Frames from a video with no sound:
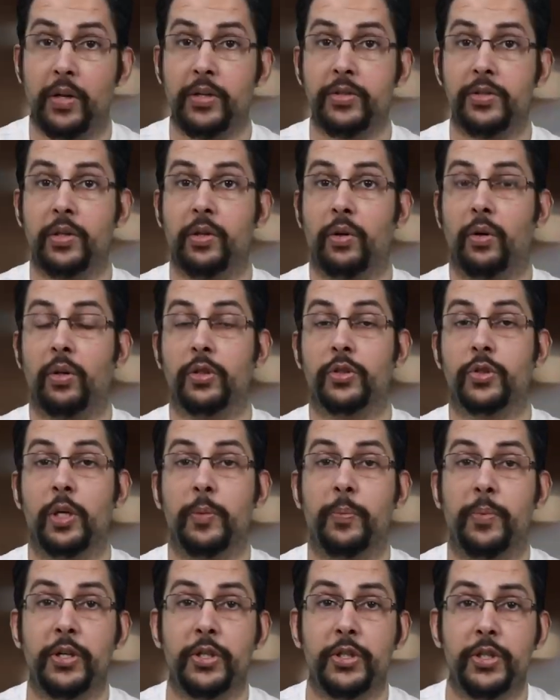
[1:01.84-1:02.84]
Rajan also
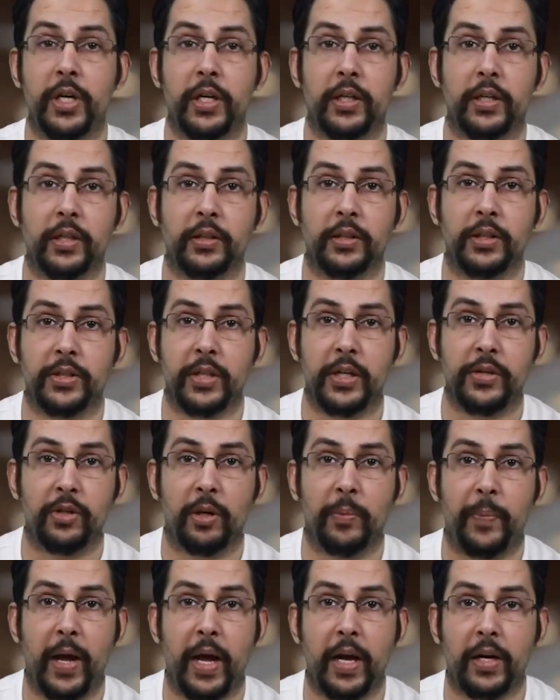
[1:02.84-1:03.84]
appreciated the
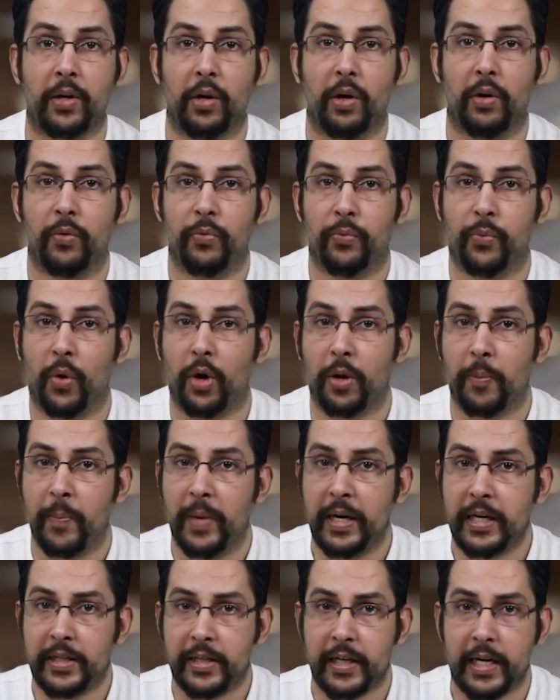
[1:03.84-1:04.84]
central bank for
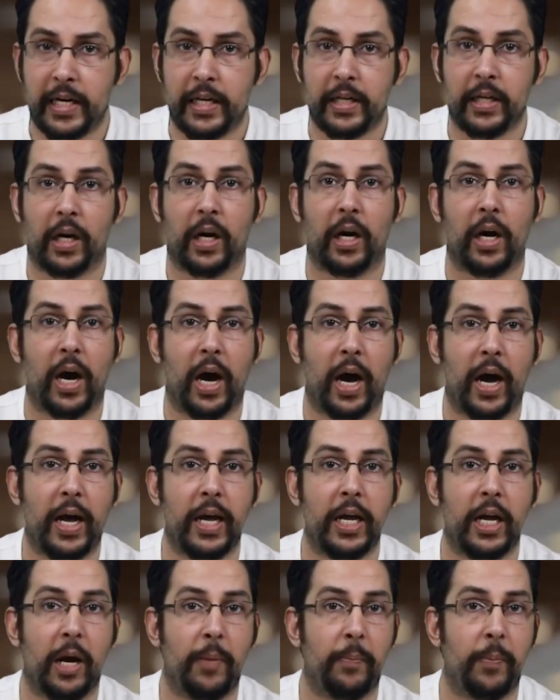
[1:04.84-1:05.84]
maintaining a
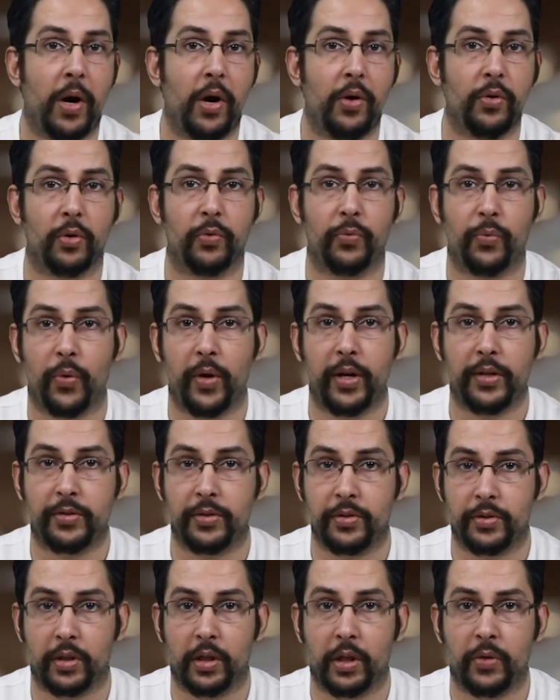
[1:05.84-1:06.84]
high amount of forex
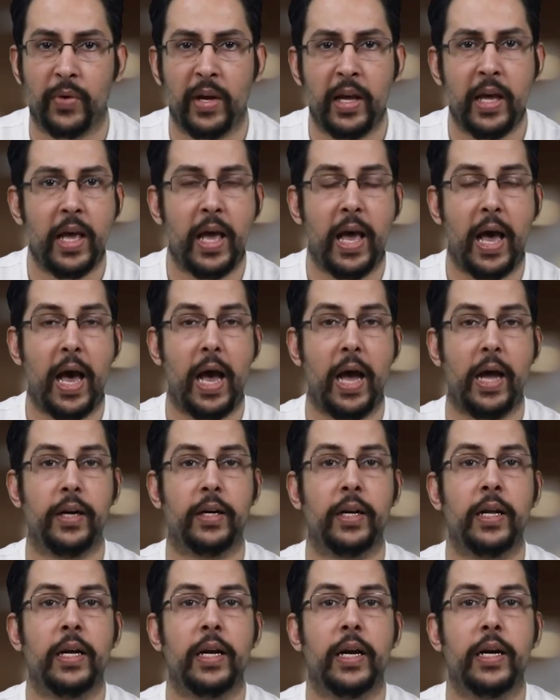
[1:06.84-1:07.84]
reserve
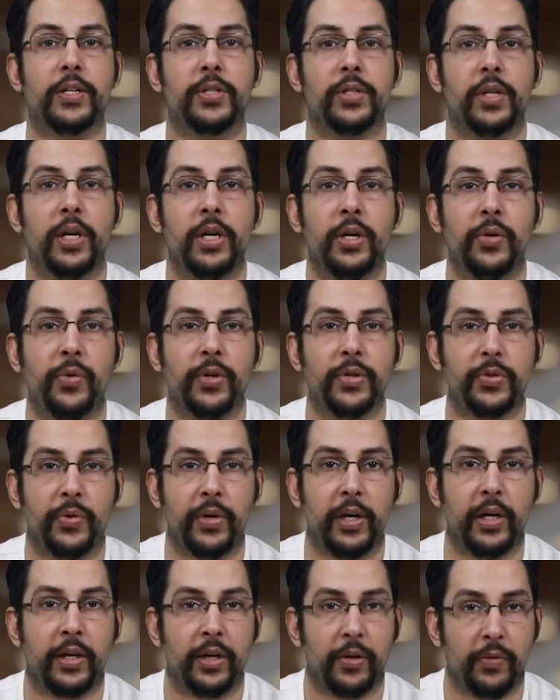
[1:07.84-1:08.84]
and its interest
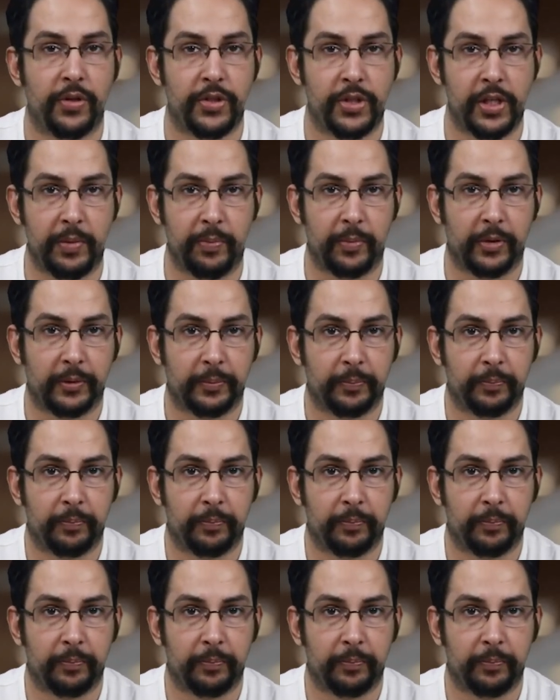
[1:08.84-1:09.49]
rate regime.